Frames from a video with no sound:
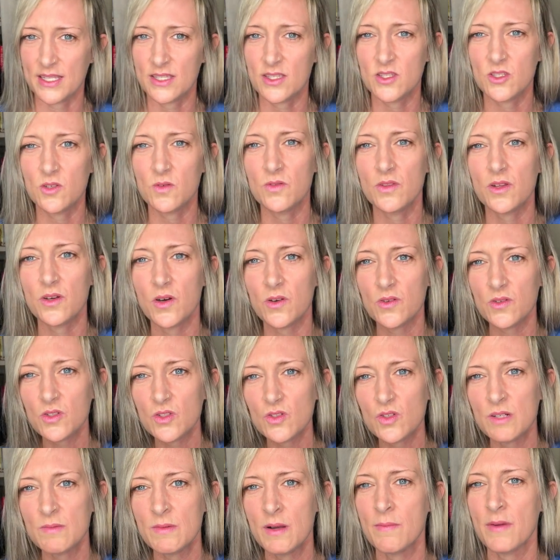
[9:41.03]
And so the ghost
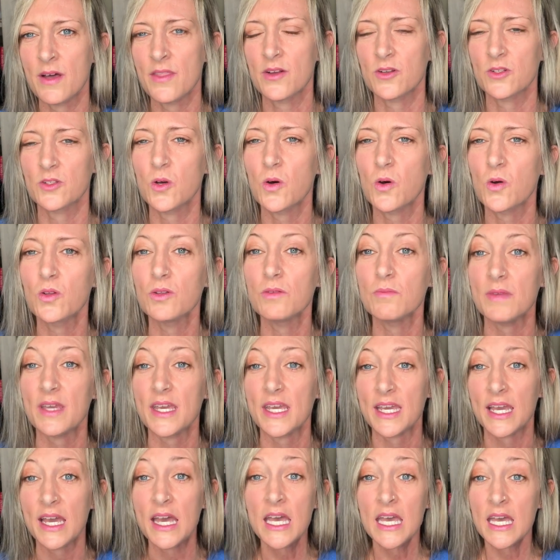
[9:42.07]
story my mother told
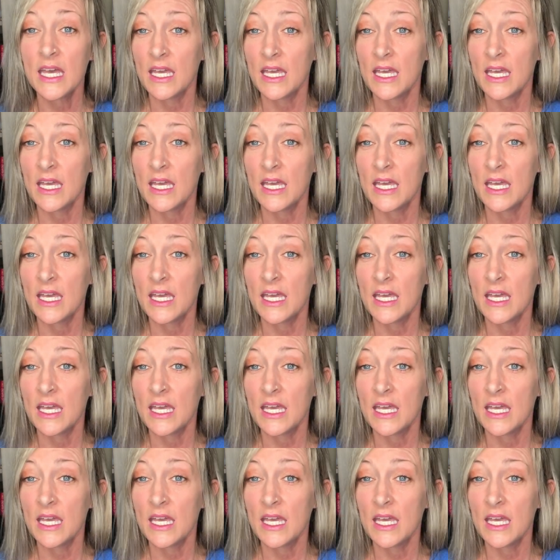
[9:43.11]
me